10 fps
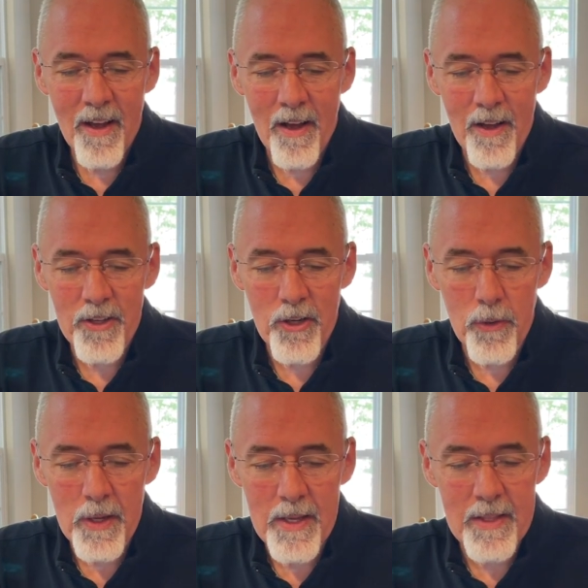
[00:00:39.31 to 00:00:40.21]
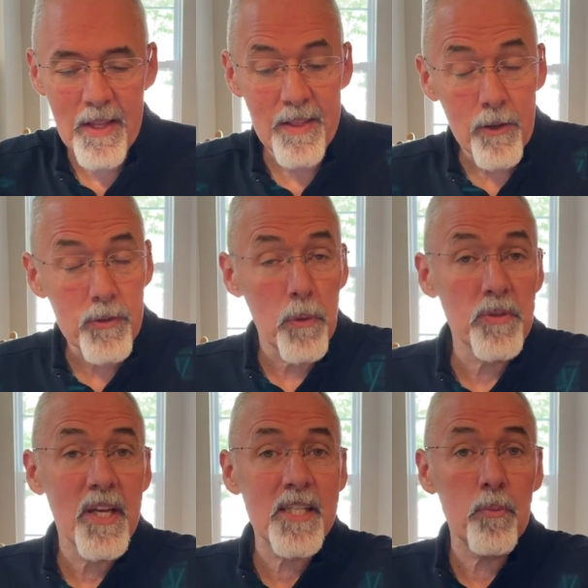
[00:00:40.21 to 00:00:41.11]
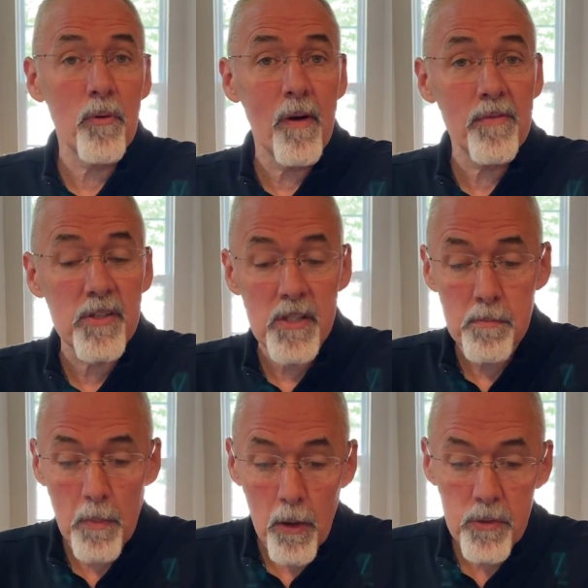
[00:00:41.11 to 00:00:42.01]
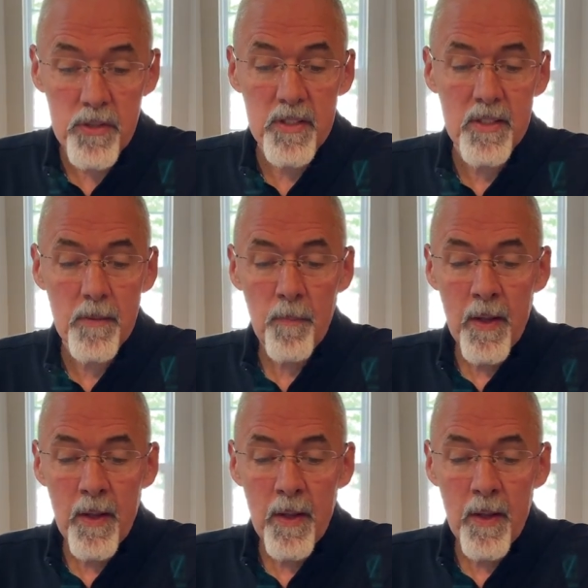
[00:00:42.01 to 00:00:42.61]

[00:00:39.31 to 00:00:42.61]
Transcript: In those Old Testament references, Moses,